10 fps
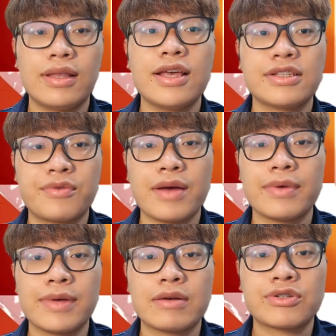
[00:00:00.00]
Let's wrap
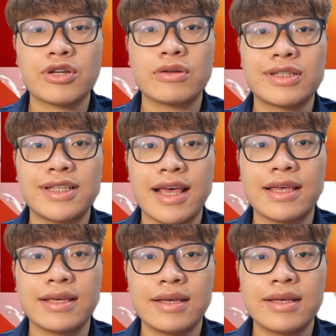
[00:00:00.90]
up our show
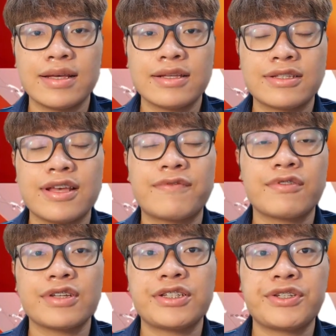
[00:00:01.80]
today.
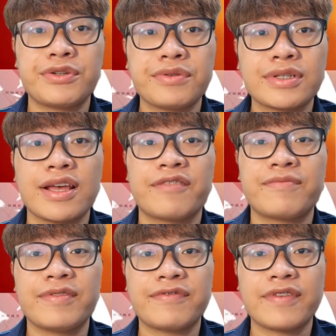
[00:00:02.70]
Several issues
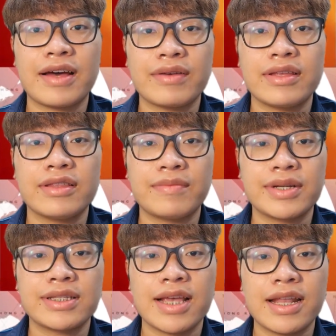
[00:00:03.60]
have been found in the
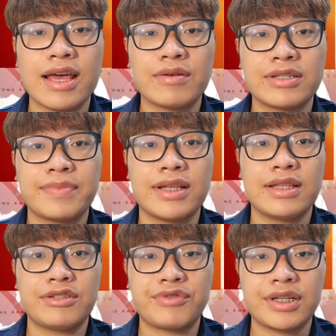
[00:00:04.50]
present LSP
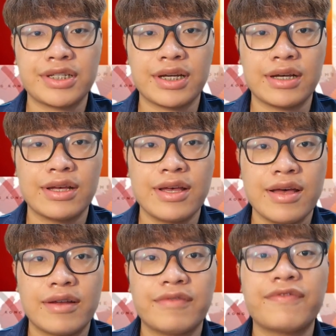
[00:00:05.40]
literature.
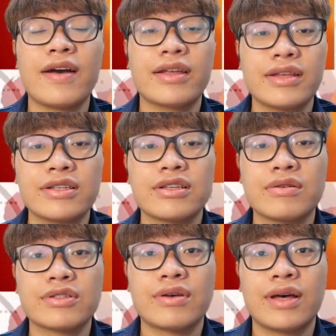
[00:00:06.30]
The findings
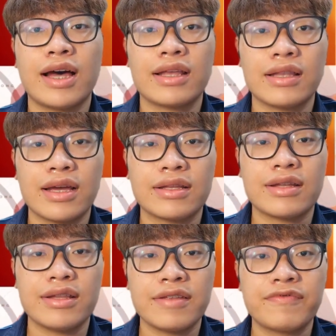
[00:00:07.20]
also highlight the
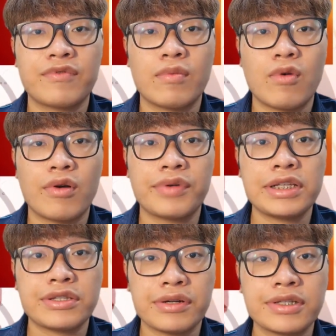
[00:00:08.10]
need for more
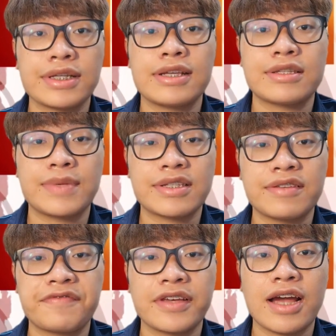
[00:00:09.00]
research in
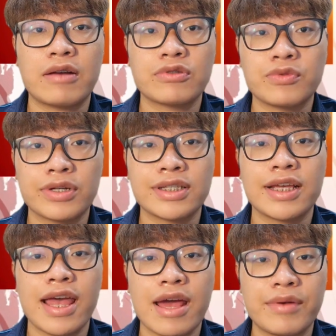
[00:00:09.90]
specific
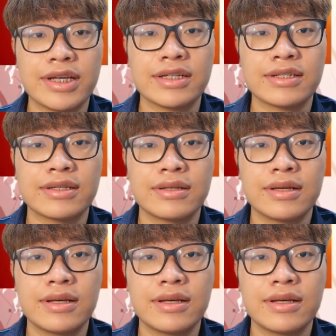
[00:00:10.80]
outsourcing areas.